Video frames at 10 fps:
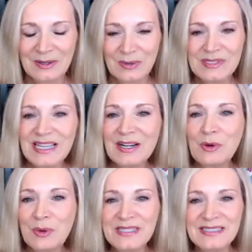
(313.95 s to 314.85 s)
Was that a
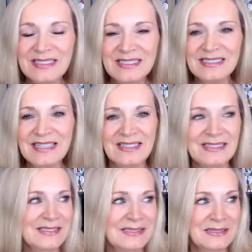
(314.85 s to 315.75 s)
coincidence that
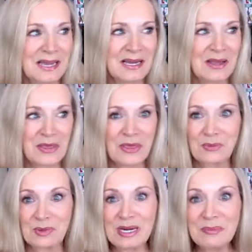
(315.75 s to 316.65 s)
this? I got
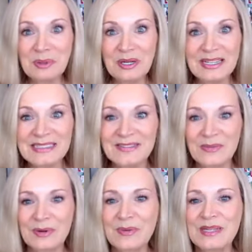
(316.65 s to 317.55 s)
three books,
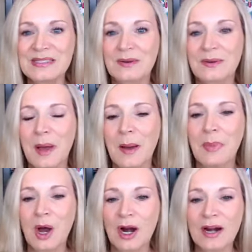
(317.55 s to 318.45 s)
three weeks
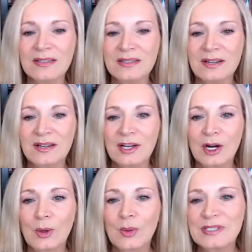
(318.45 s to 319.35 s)
apart,
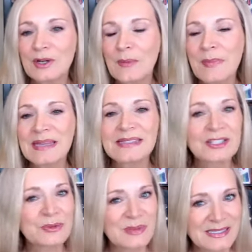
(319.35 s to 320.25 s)
or was there a
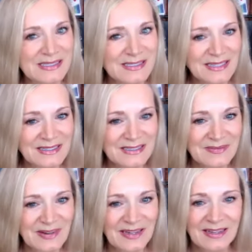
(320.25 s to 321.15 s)
message being sent to
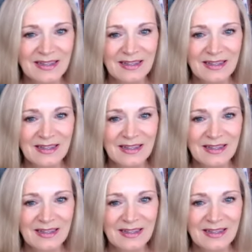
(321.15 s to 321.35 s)
me?